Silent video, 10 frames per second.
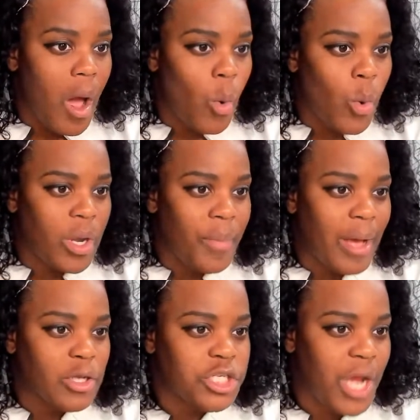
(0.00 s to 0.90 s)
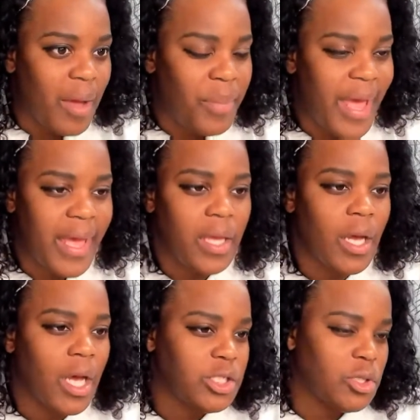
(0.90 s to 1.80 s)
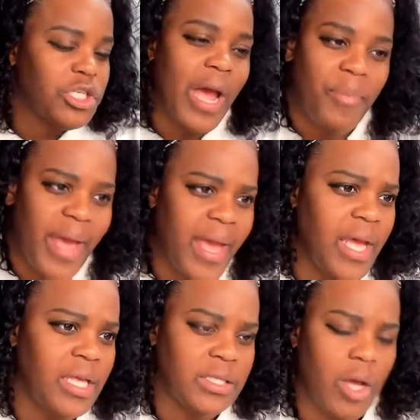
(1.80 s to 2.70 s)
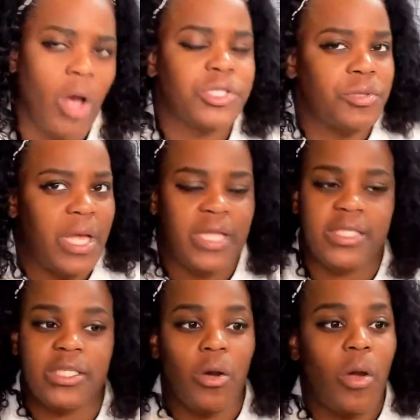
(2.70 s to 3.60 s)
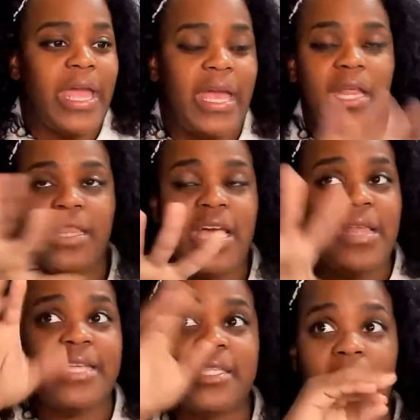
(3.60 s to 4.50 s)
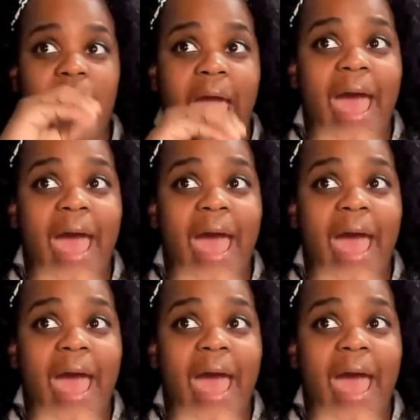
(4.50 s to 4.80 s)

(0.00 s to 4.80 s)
What about Shop Pay? So Shop Pay is also, it's still anything that's not